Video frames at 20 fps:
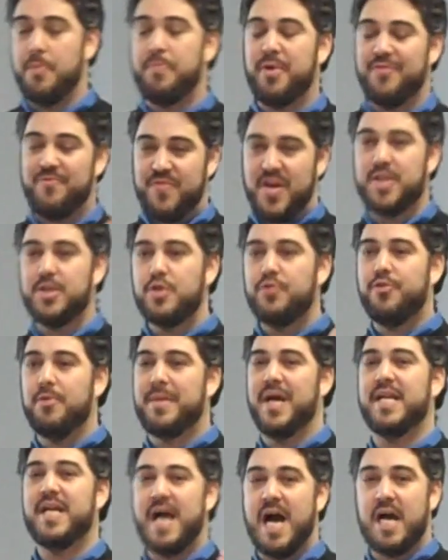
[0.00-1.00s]
They prevent you from
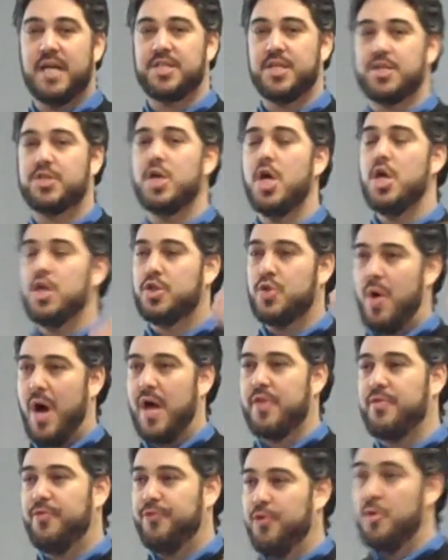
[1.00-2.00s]
getting access to
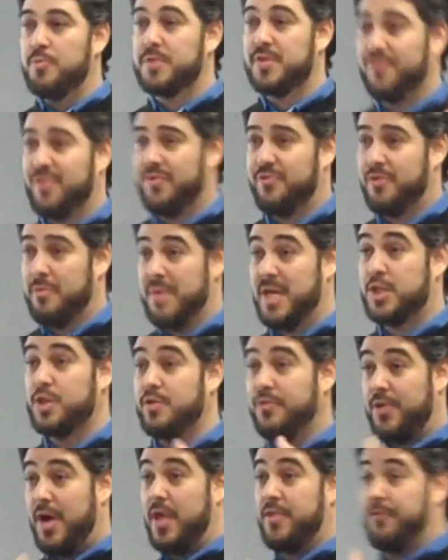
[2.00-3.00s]
other forms of
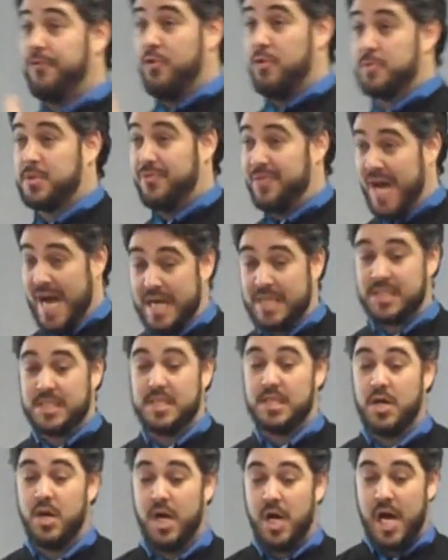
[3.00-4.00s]
information, other forms of access,
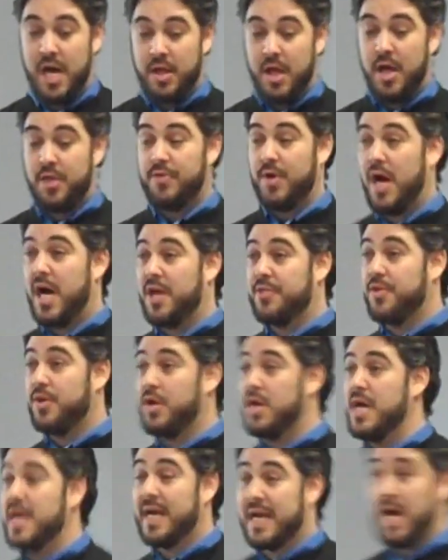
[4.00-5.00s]

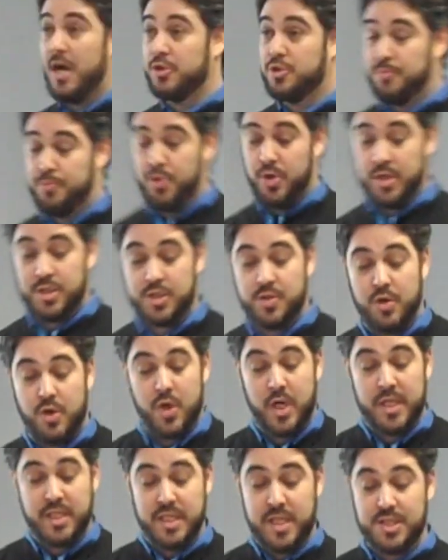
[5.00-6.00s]
other counterpoints of
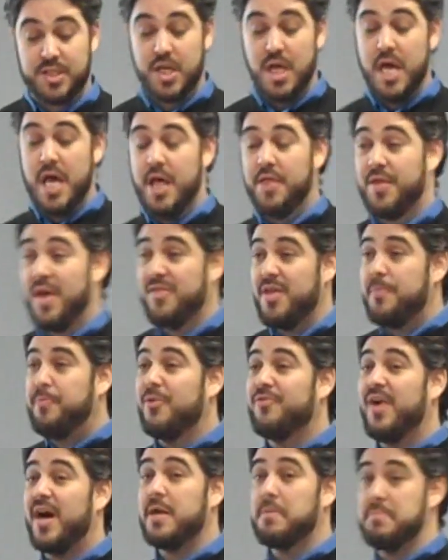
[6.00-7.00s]
ideas. Then they
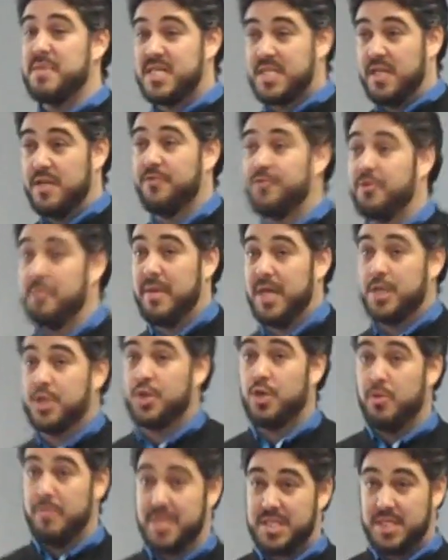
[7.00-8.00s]
provide
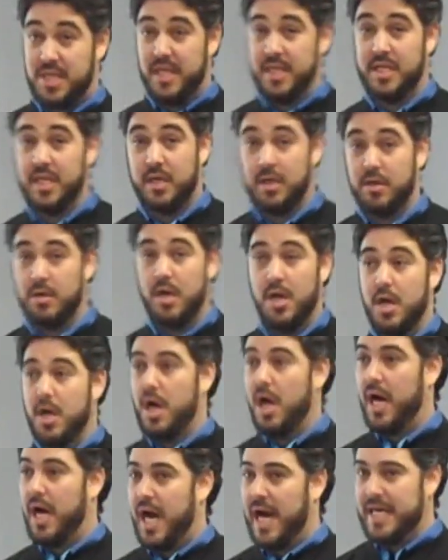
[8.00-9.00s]
misinformation or misleading
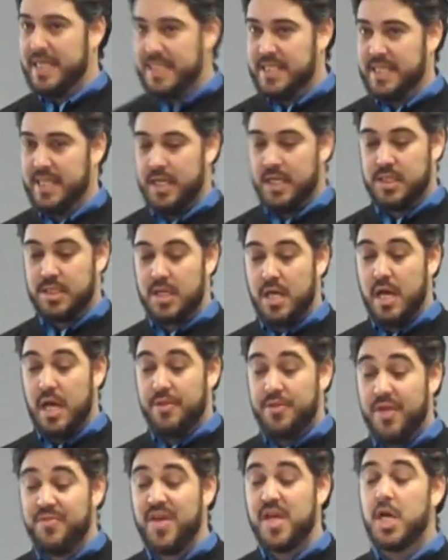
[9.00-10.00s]
ideas.
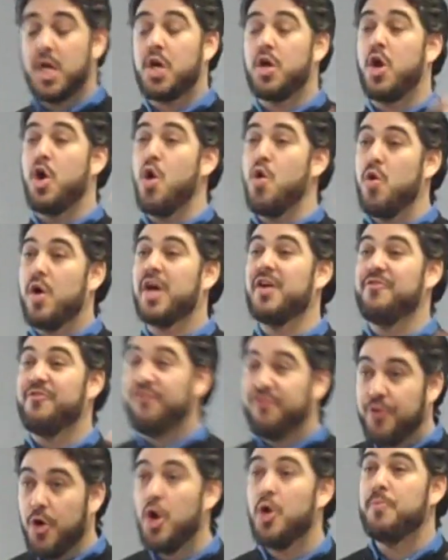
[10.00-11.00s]
Then they
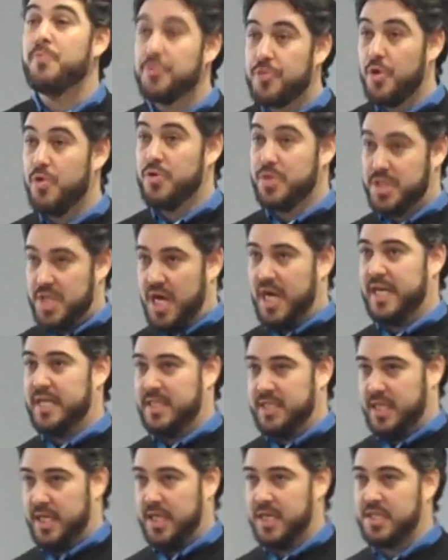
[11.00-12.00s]
co-confirm those
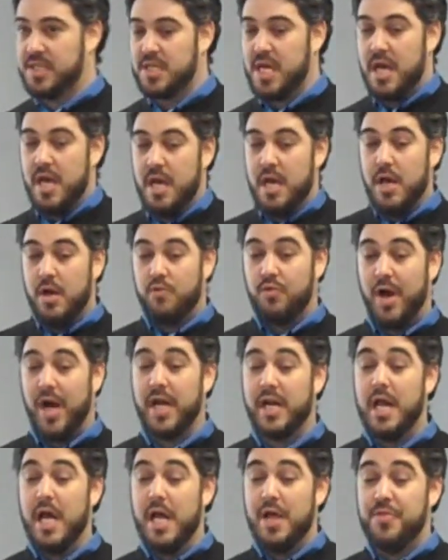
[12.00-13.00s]
ideas,
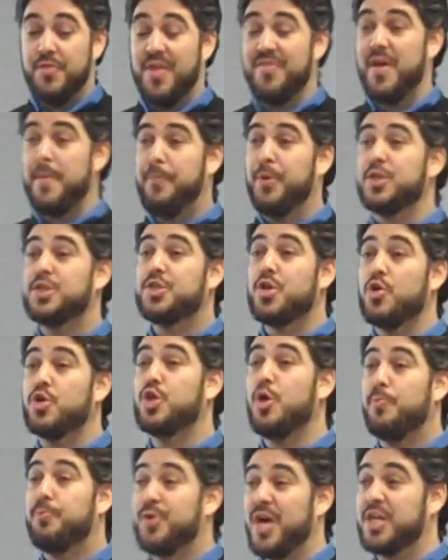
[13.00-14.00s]
right? Then they put
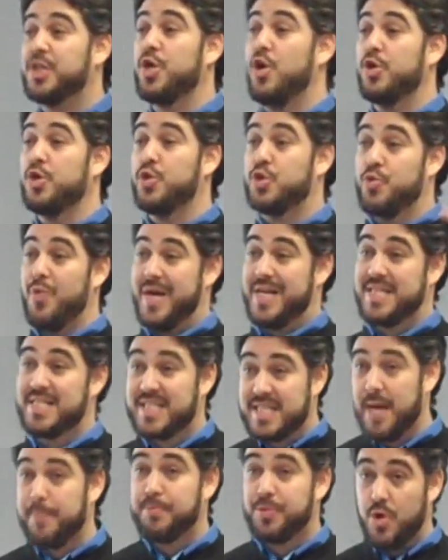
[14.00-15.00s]
social pressure on you to
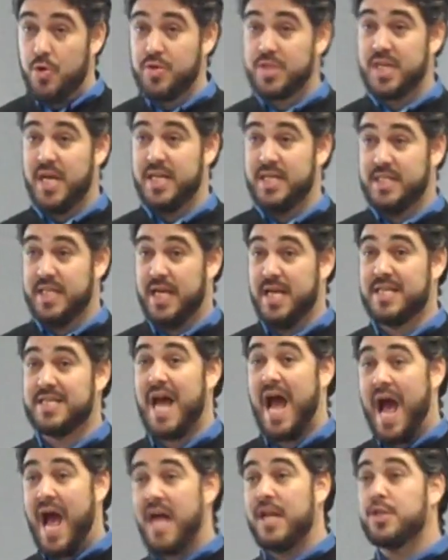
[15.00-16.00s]
accept those ideas
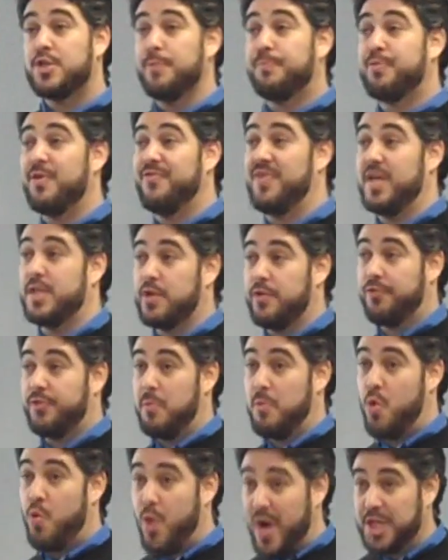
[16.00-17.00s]
and to prevent you
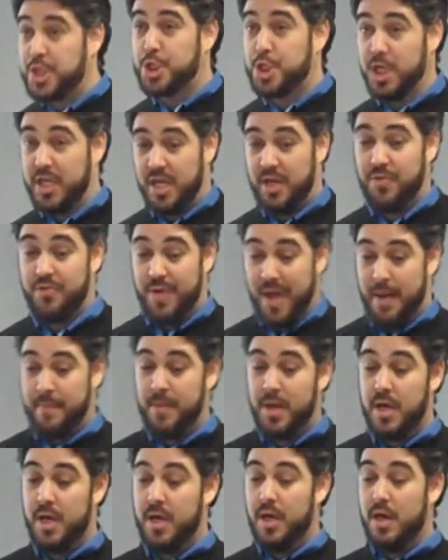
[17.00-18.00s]
from questioning them,
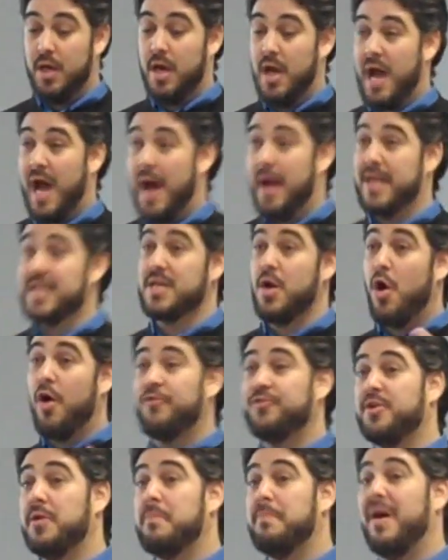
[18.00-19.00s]
and
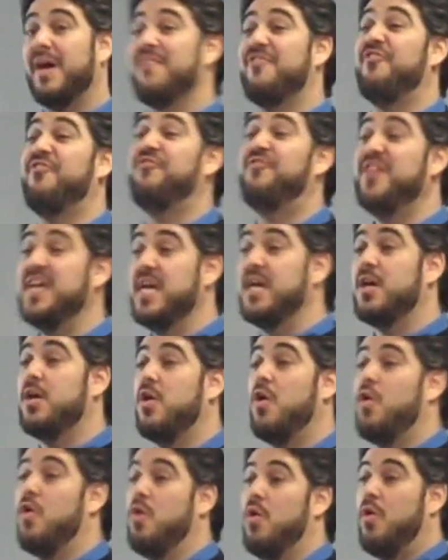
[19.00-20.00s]
often by fear
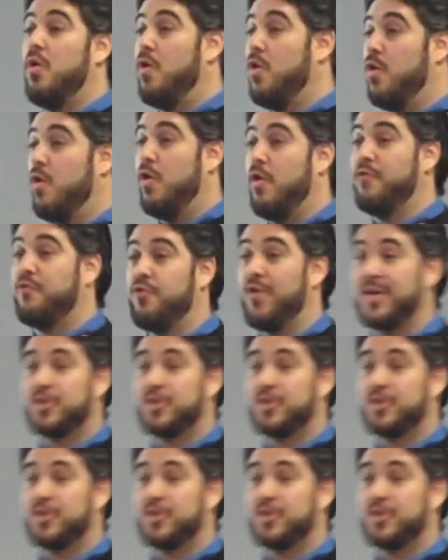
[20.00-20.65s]
or of